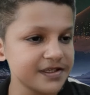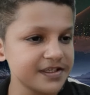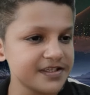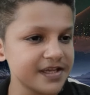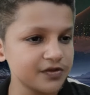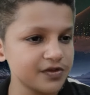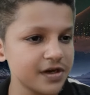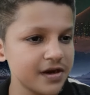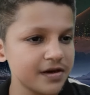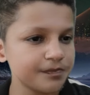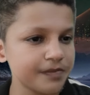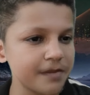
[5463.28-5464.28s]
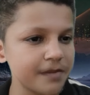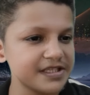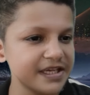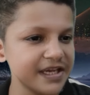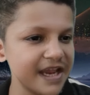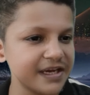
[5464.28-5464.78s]
sound
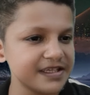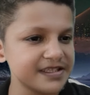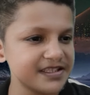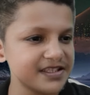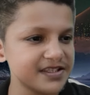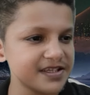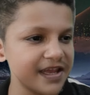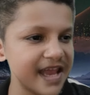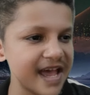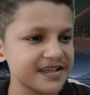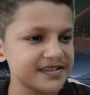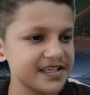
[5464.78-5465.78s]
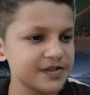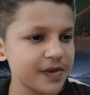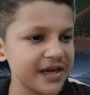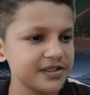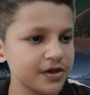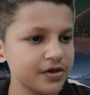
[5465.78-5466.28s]
promising and isn't a loss,
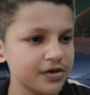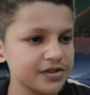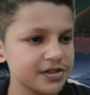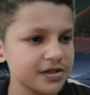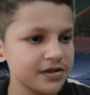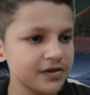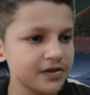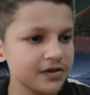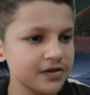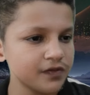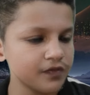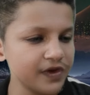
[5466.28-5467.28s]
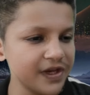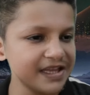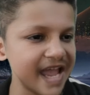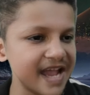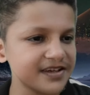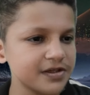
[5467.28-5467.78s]
despite the good will
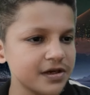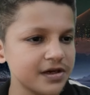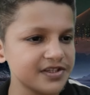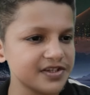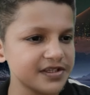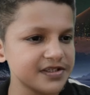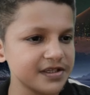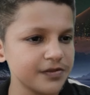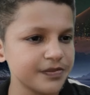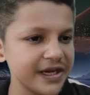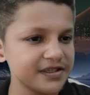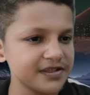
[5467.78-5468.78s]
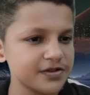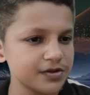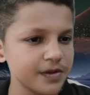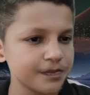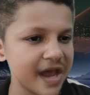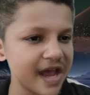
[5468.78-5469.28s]
that Kurt Russell brings to
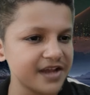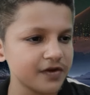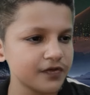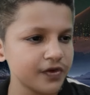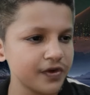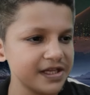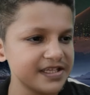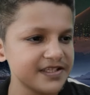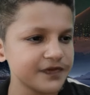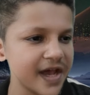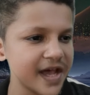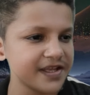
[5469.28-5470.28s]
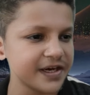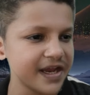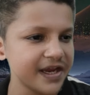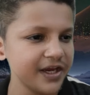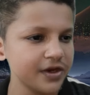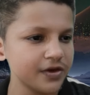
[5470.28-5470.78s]
the part of Quill's father,
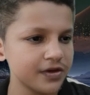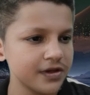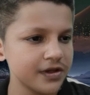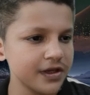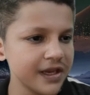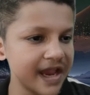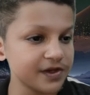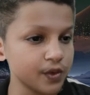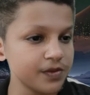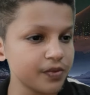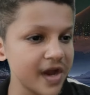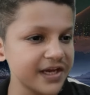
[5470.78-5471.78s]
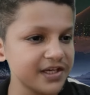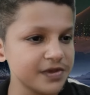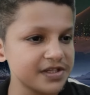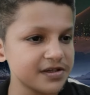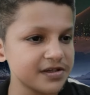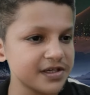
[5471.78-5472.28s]
Ego. At one point,
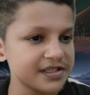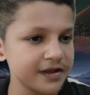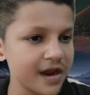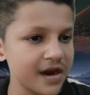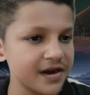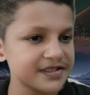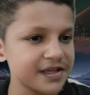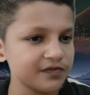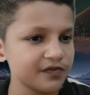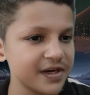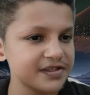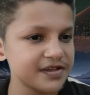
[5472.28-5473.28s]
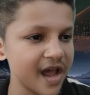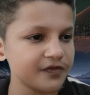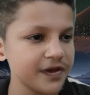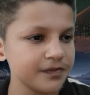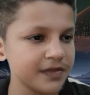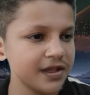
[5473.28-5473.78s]
Mister Russell, or some version of him,